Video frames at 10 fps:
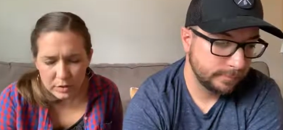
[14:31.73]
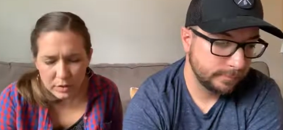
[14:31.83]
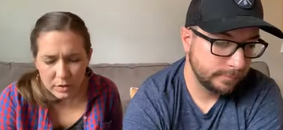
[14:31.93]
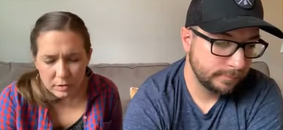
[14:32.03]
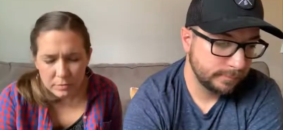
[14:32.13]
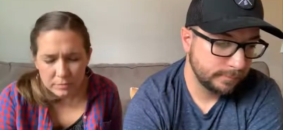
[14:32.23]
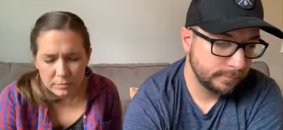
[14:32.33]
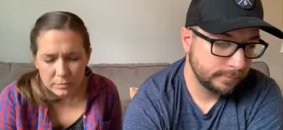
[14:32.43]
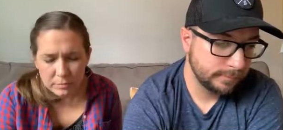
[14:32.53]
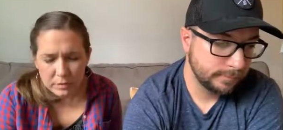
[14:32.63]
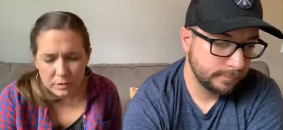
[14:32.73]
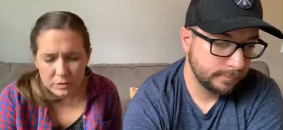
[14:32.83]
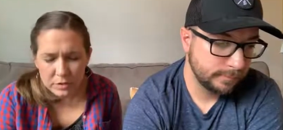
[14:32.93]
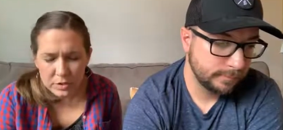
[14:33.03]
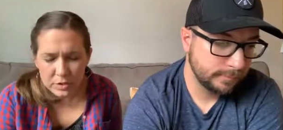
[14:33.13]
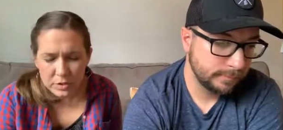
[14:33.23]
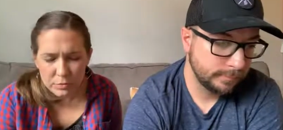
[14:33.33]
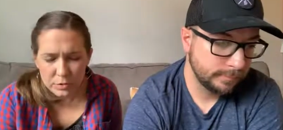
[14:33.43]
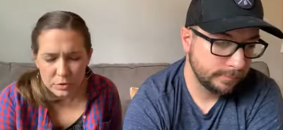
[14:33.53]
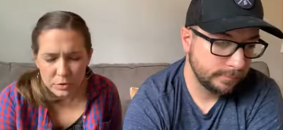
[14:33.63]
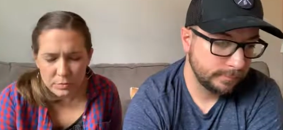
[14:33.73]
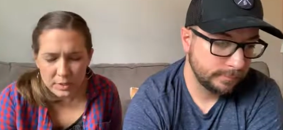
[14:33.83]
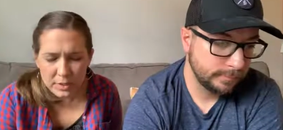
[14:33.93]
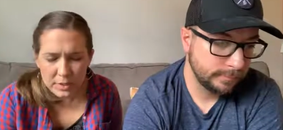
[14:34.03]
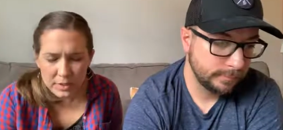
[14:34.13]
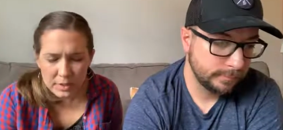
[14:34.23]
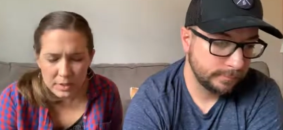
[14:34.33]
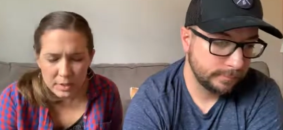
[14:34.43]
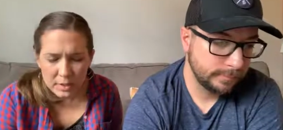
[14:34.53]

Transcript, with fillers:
Speaker 1: um, first, would you please